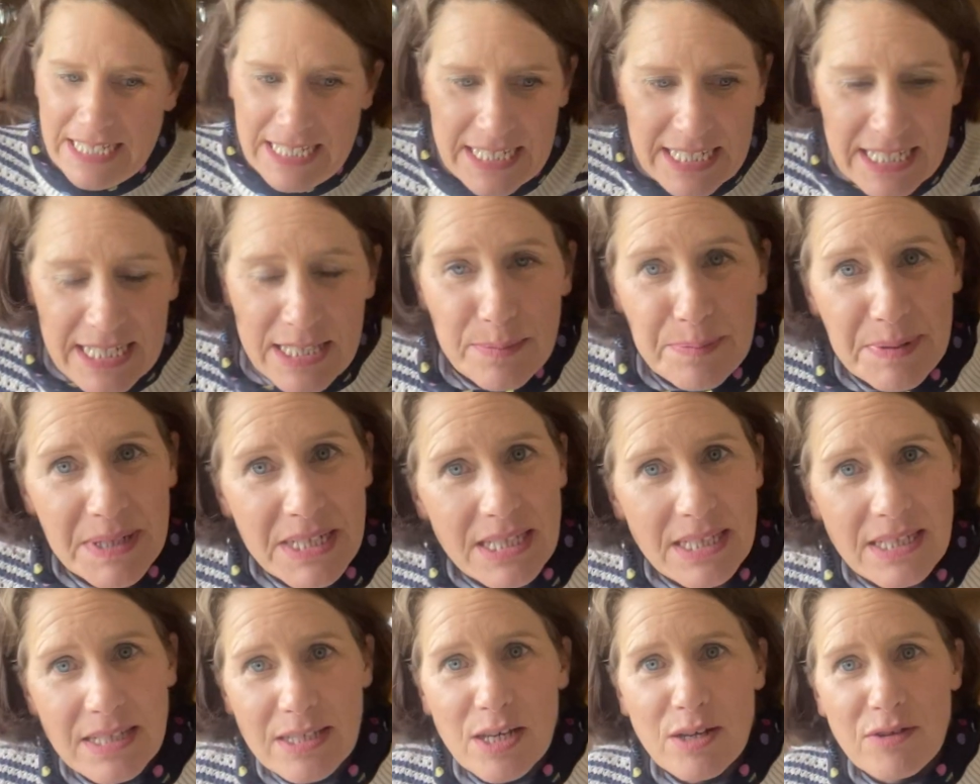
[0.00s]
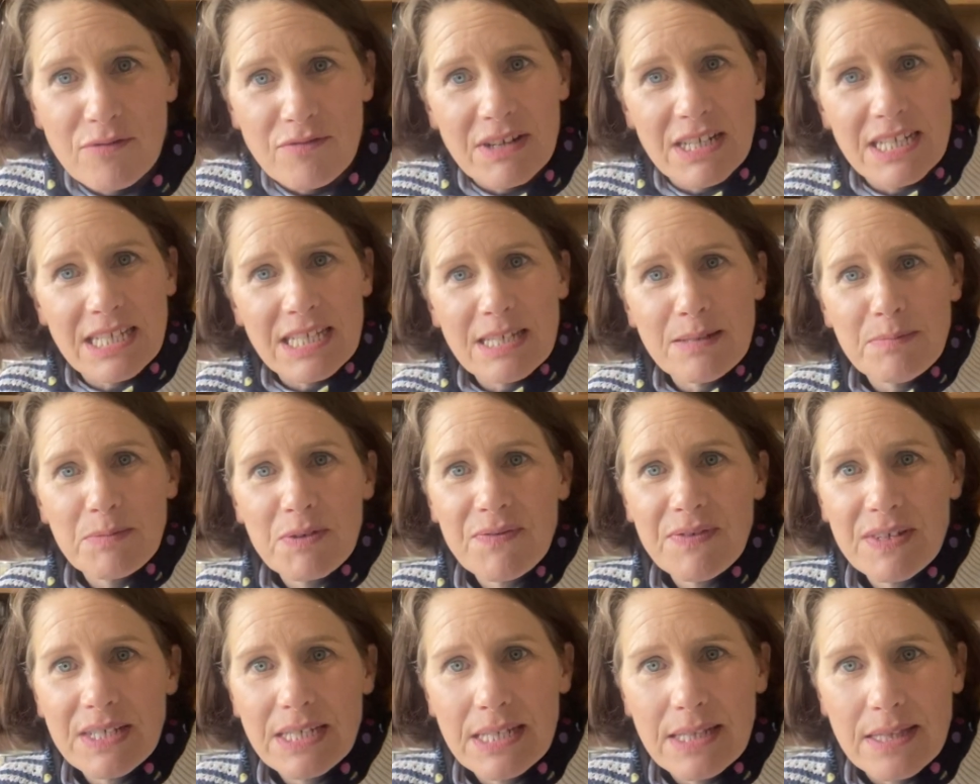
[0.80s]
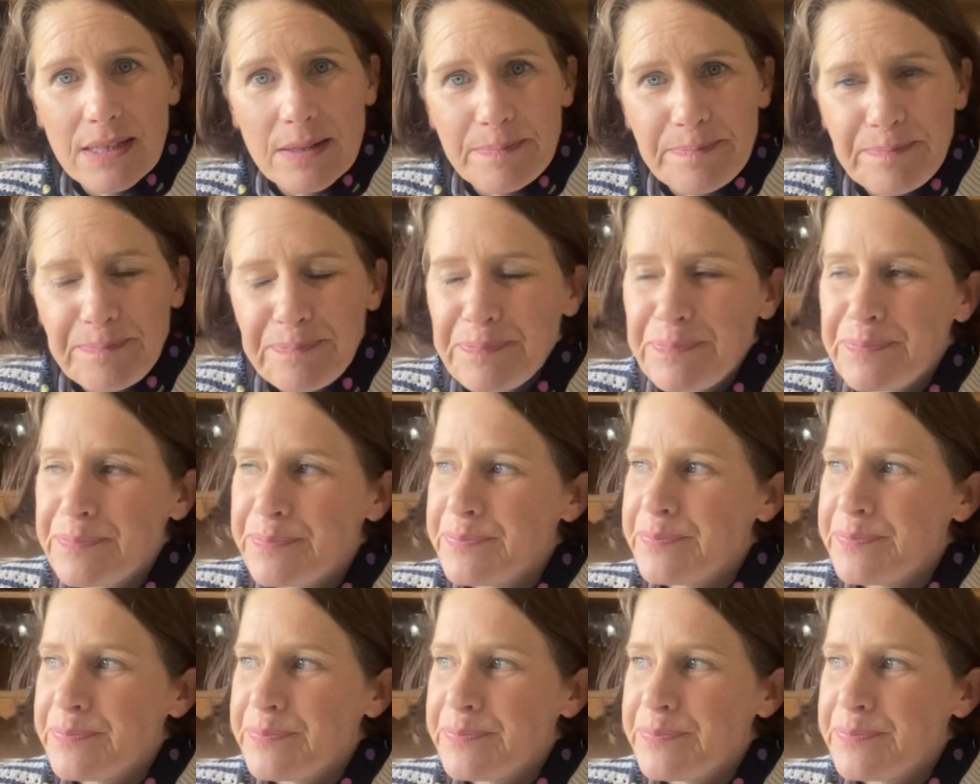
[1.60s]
and the pieces don't really seem to fit in them.